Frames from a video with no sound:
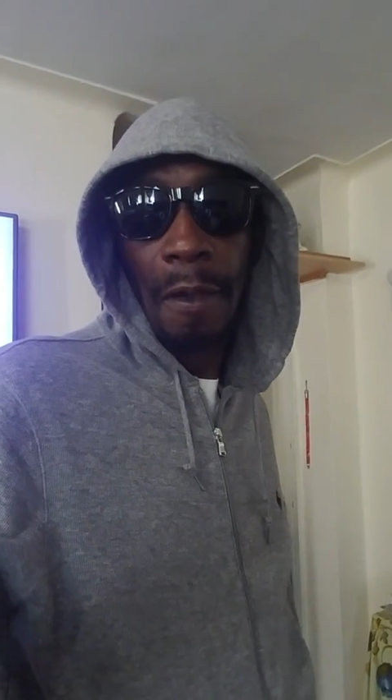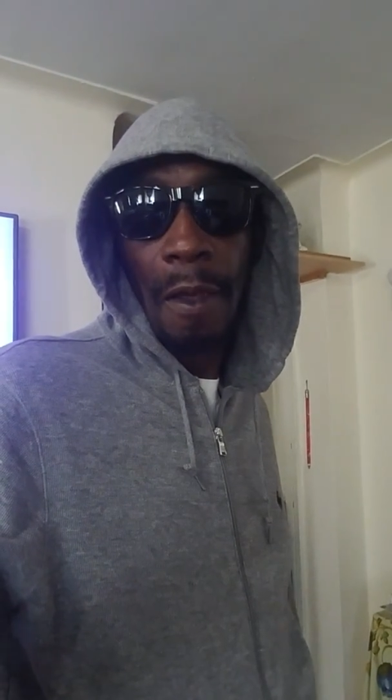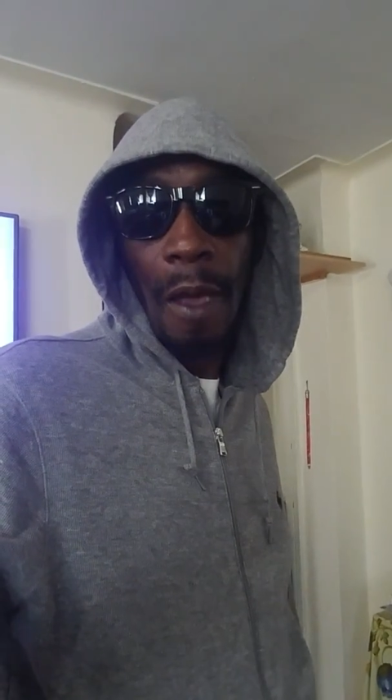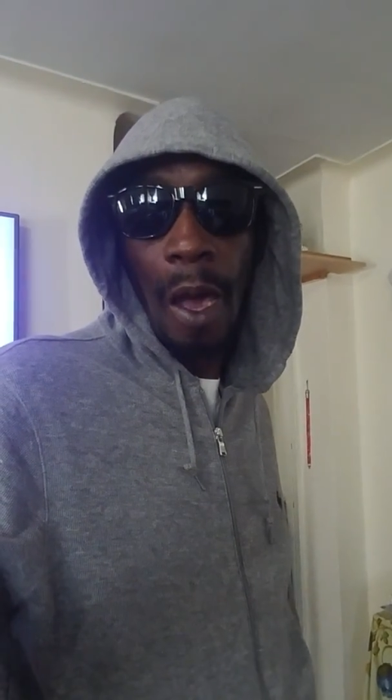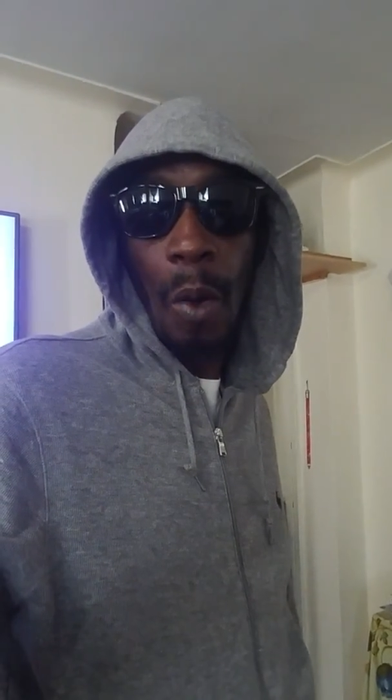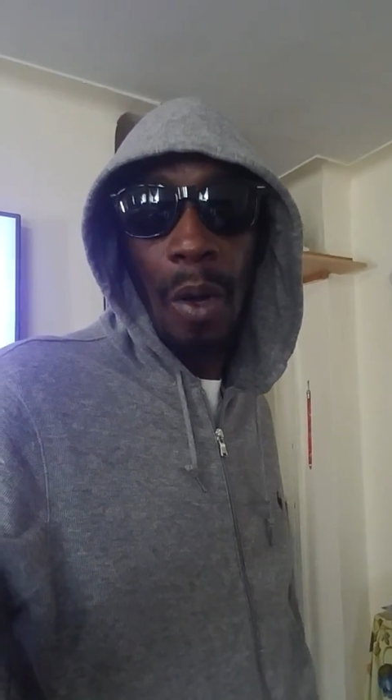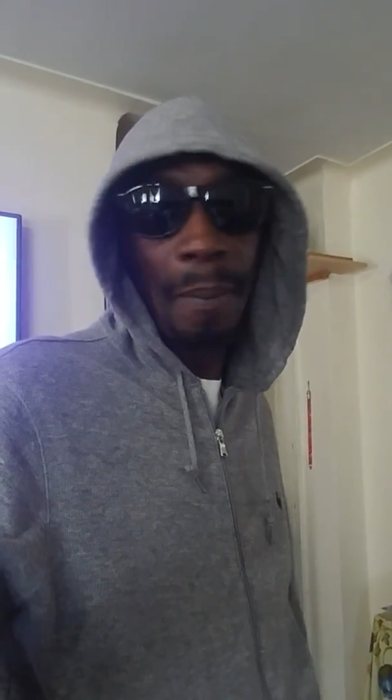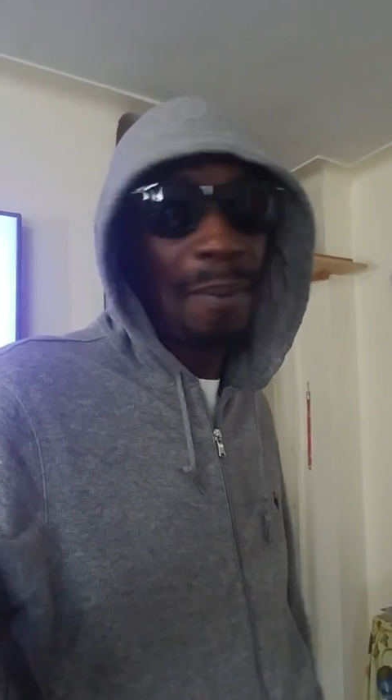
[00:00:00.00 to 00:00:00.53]

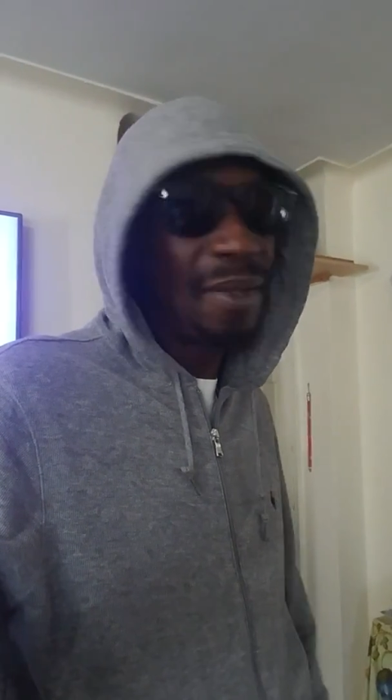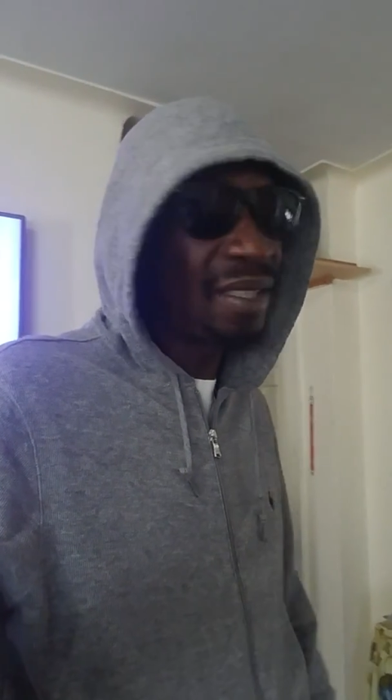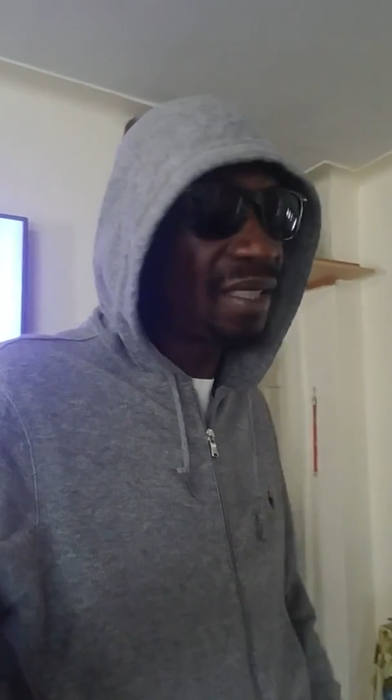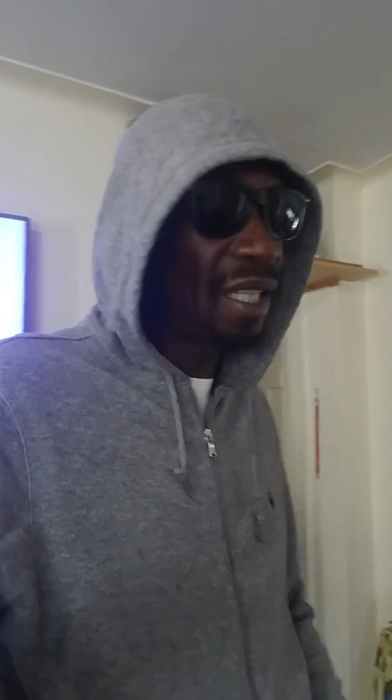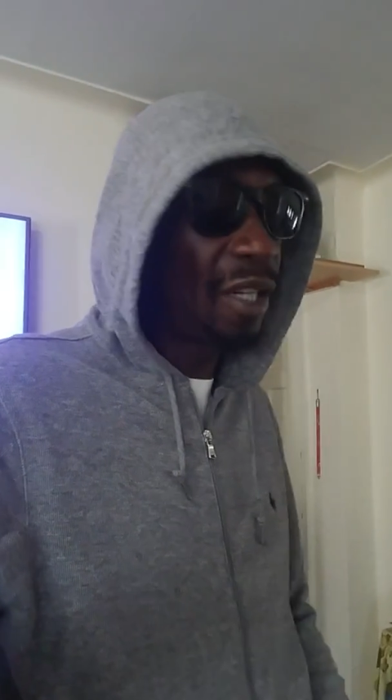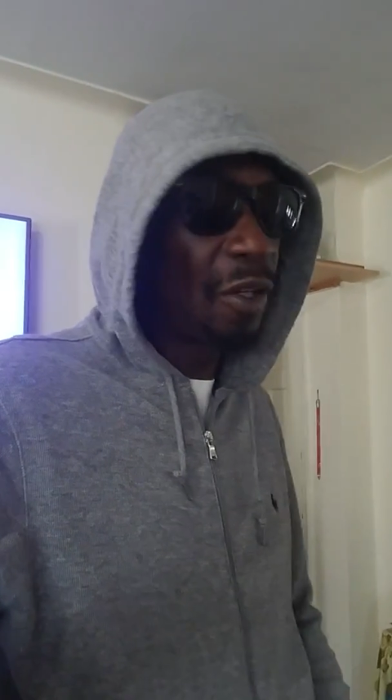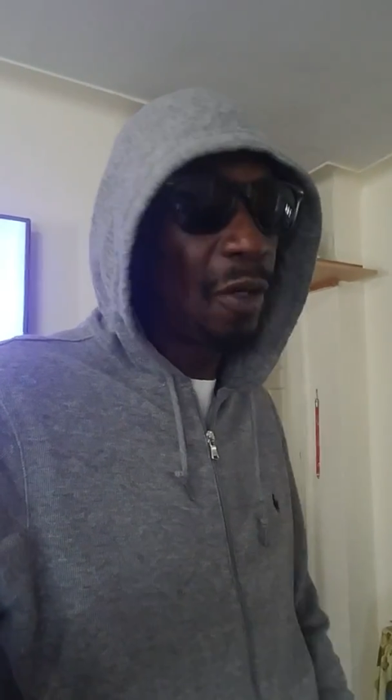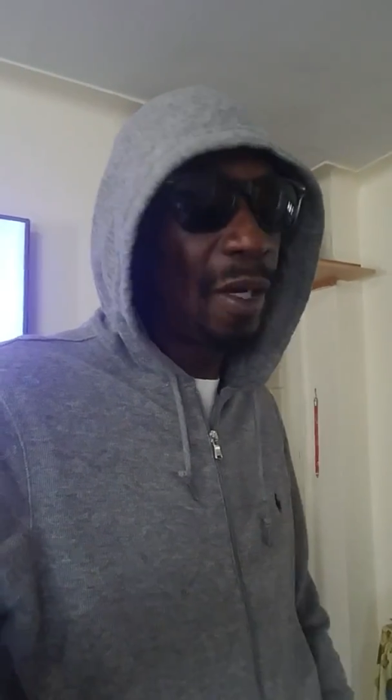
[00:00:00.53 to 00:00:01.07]
I when I
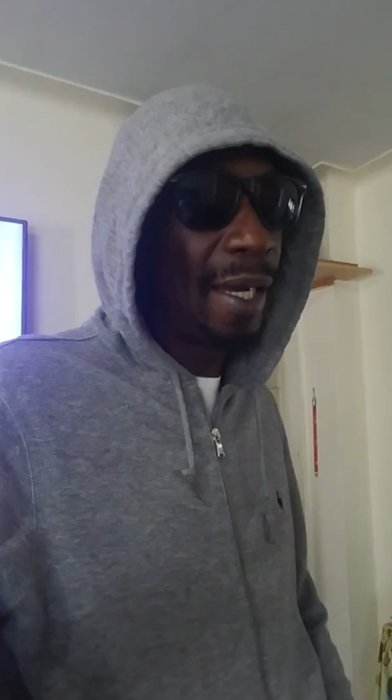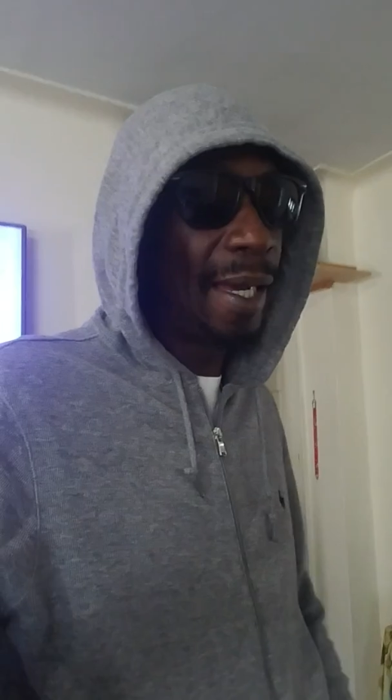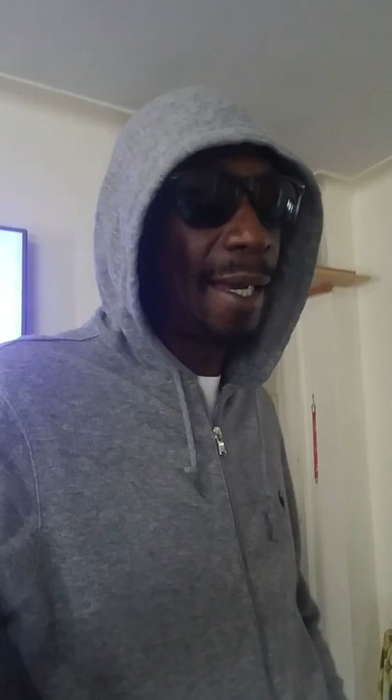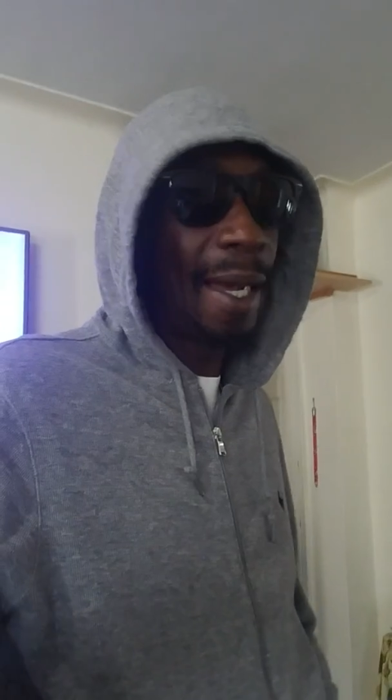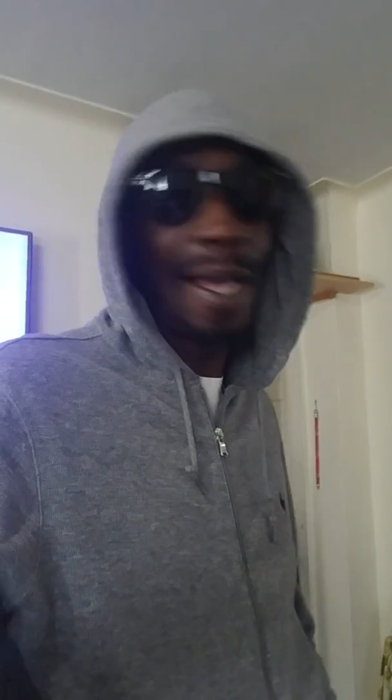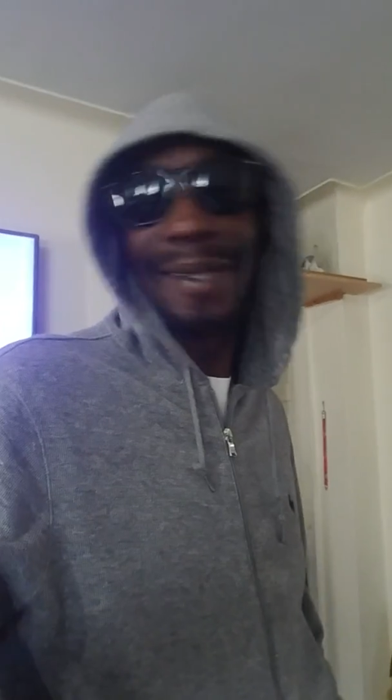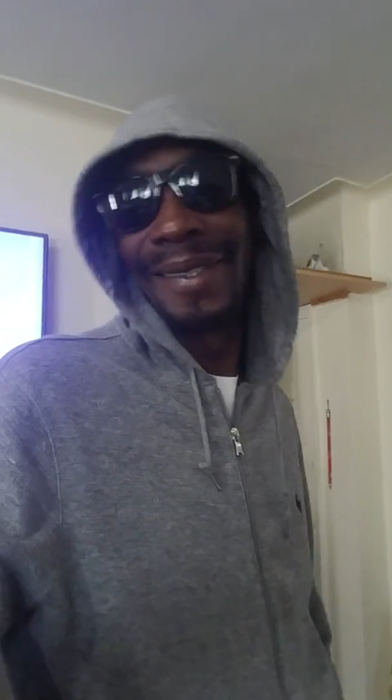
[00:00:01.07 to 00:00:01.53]
say, Ray, a